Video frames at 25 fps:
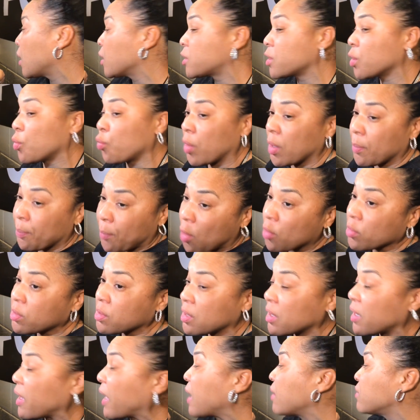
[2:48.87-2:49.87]
to win both
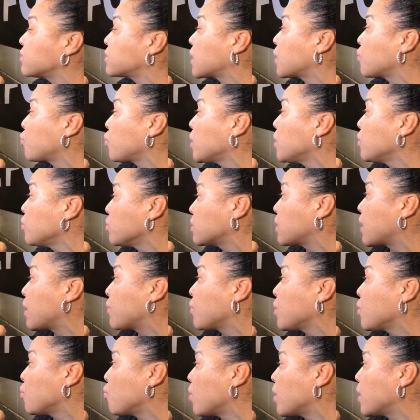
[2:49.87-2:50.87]
of the games
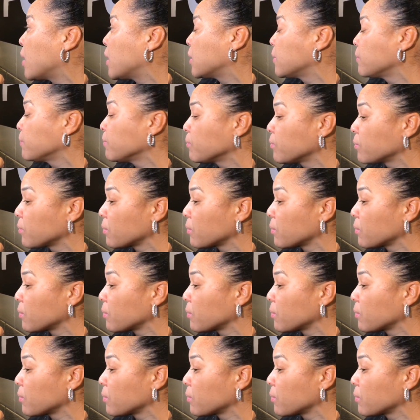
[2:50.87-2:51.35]
that we won